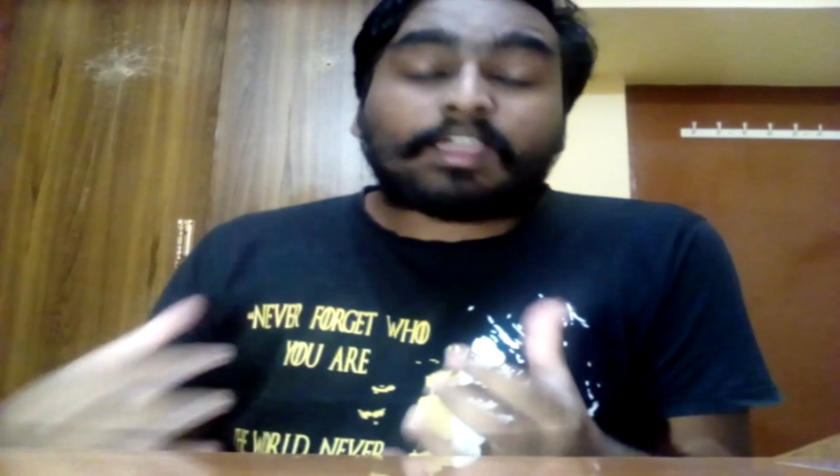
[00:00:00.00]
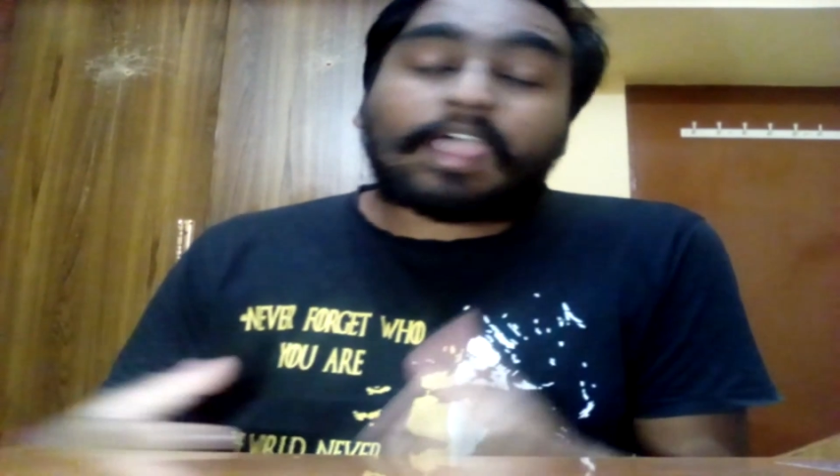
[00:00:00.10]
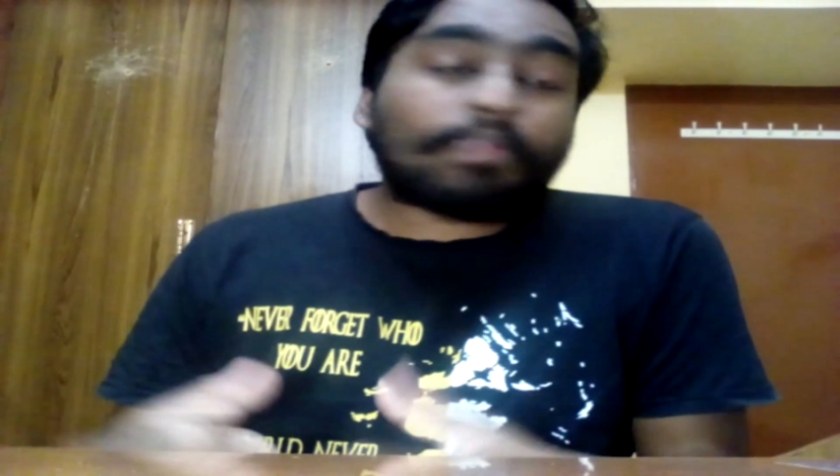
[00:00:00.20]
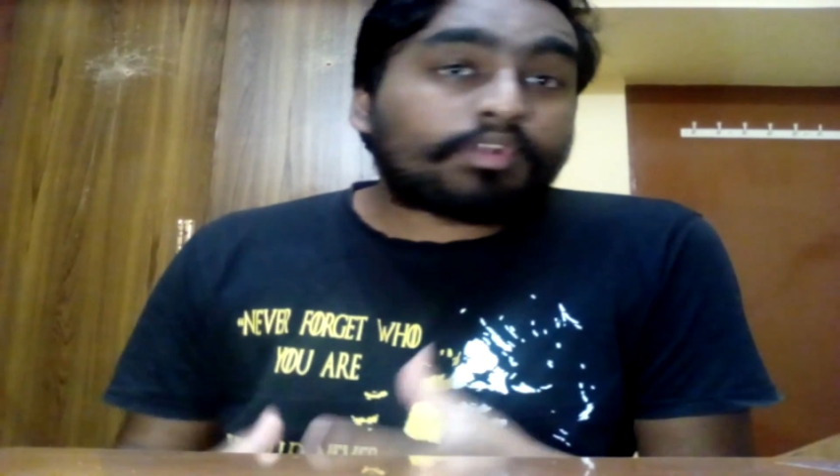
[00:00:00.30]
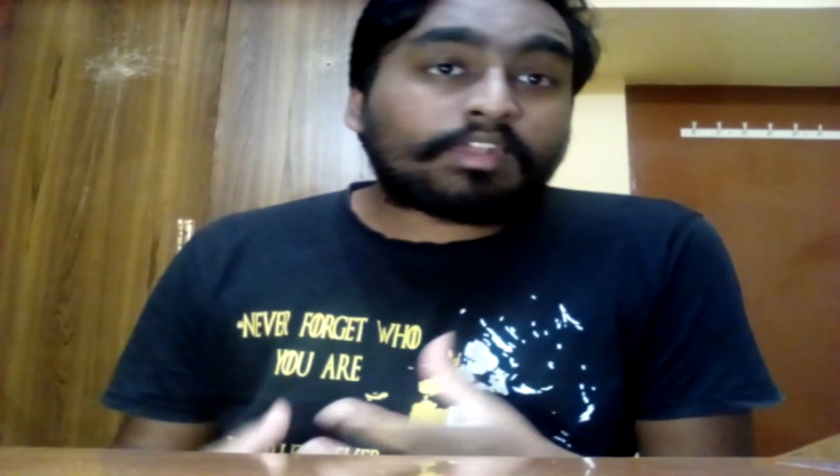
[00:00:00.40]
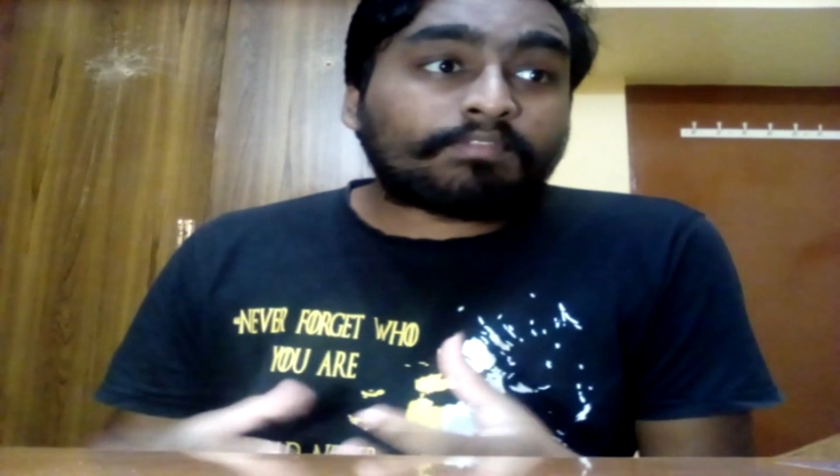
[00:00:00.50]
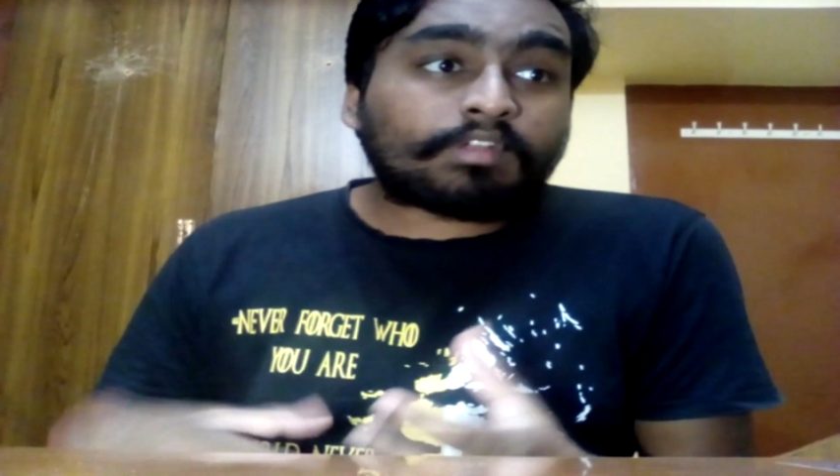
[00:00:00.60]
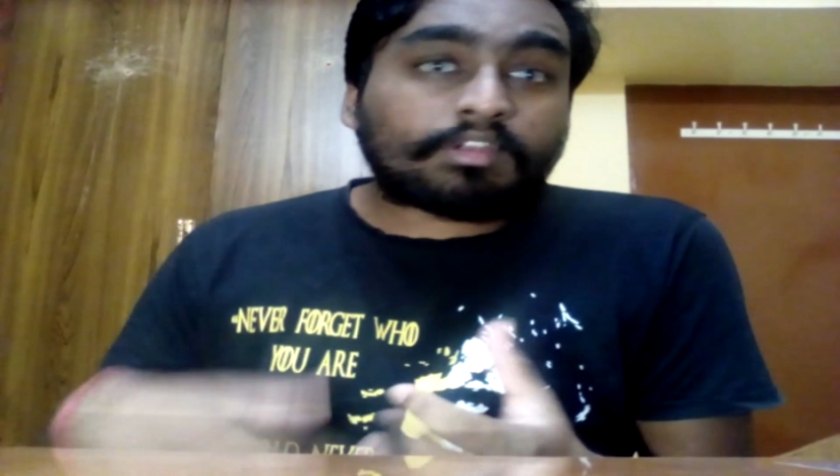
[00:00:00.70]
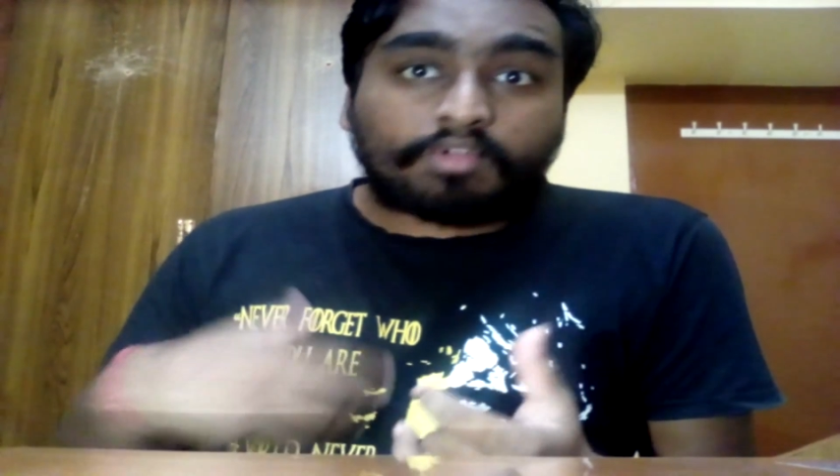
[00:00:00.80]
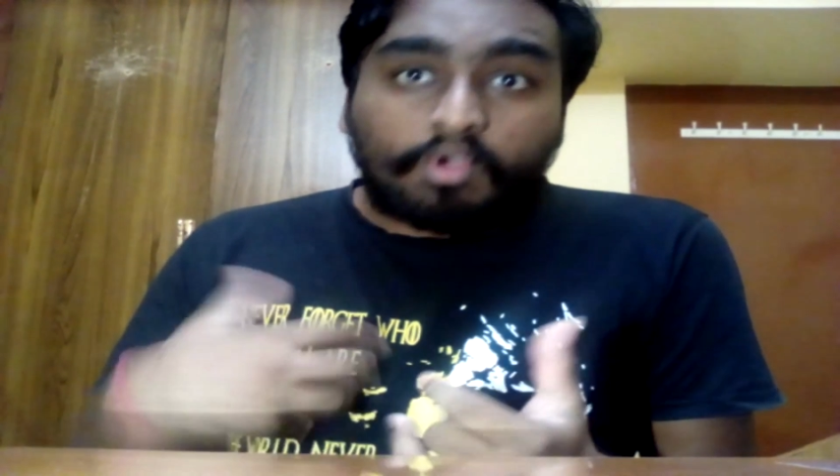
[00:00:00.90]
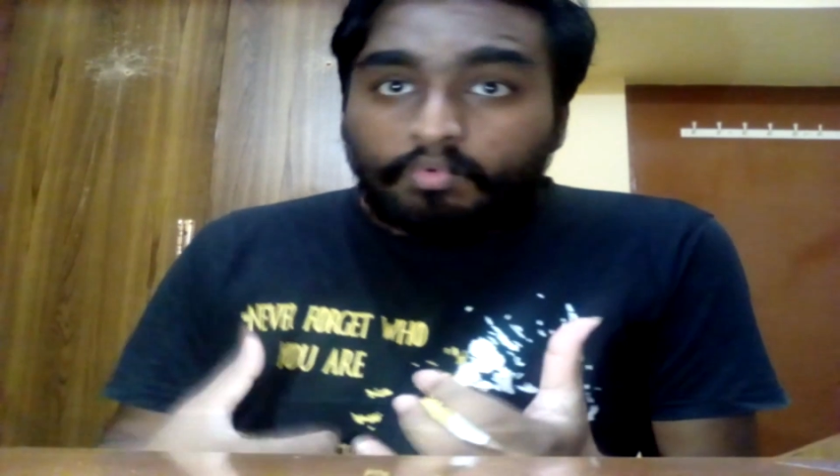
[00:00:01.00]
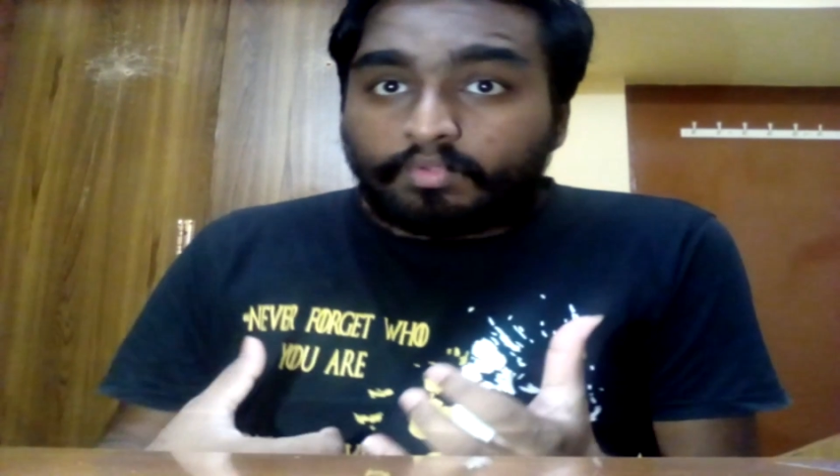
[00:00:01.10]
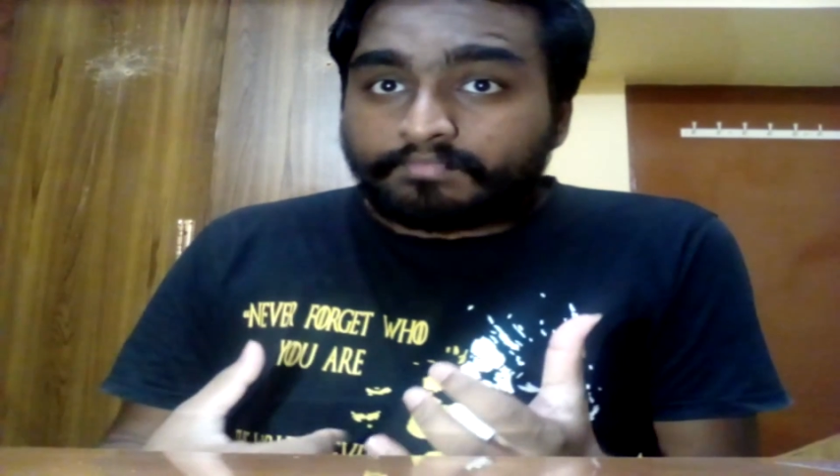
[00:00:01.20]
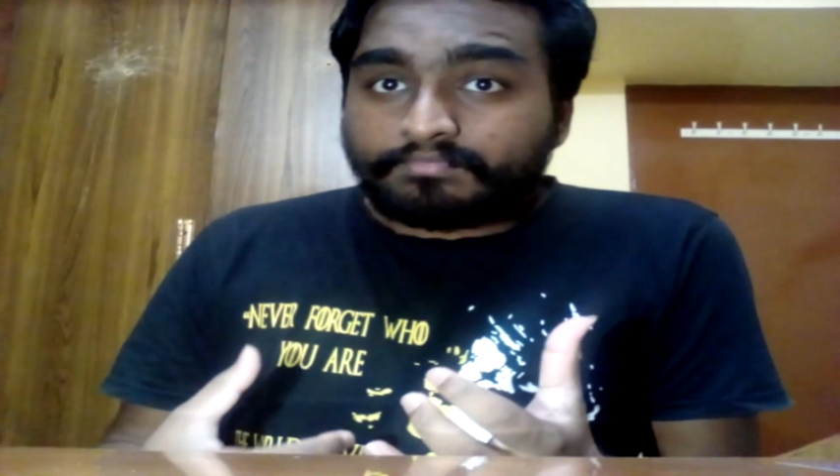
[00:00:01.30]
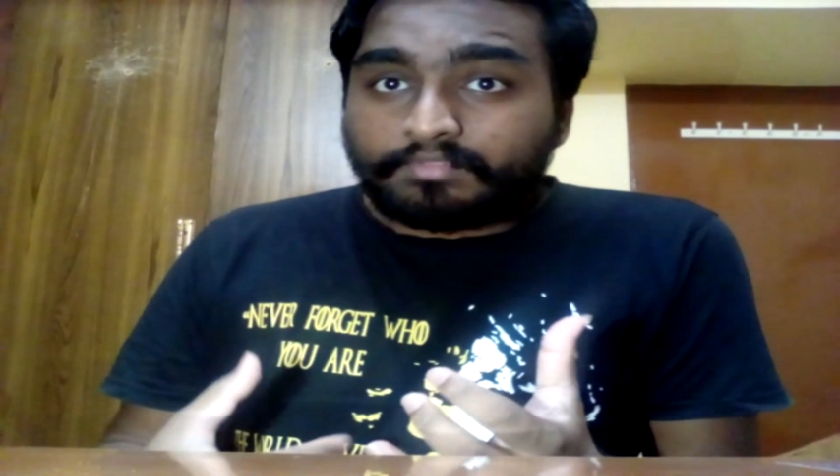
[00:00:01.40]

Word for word: I wouldn't even know if